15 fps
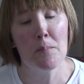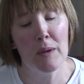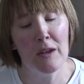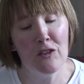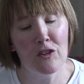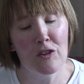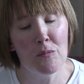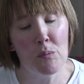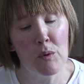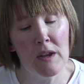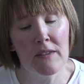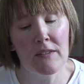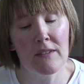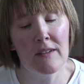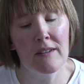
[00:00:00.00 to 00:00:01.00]

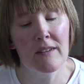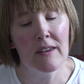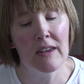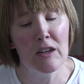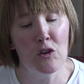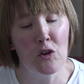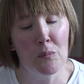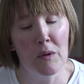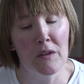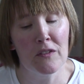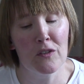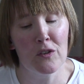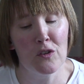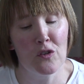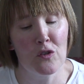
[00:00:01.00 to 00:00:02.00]
Pigeon-breasted in your
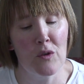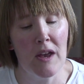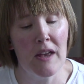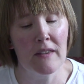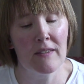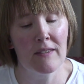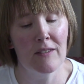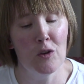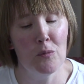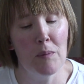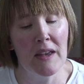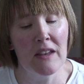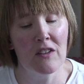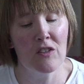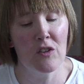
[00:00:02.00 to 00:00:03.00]
mustard dress, you
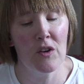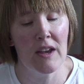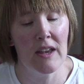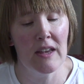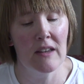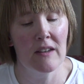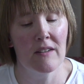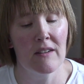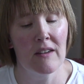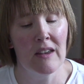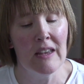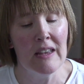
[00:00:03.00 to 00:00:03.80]
bent your head,